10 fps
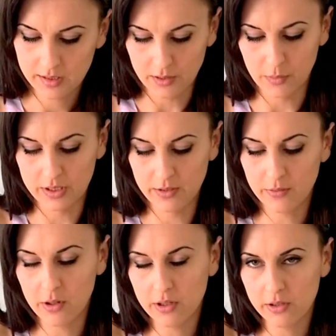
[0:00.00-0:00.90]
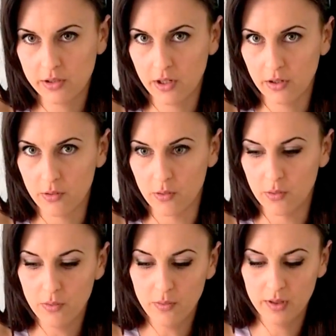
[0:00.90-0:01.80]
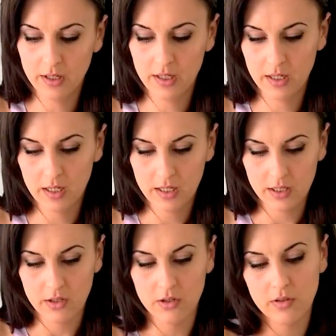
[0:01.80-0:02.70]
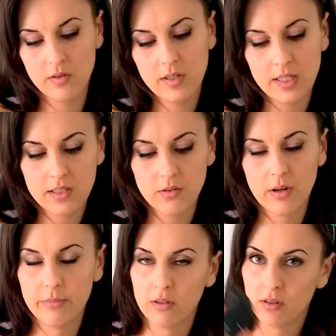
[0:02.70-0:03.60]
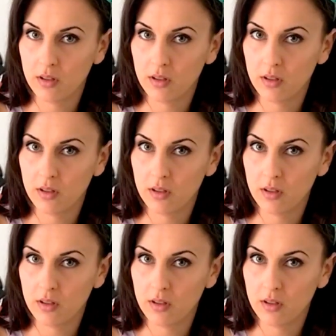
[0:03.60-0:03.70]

So once you've got your circle, you need to grab your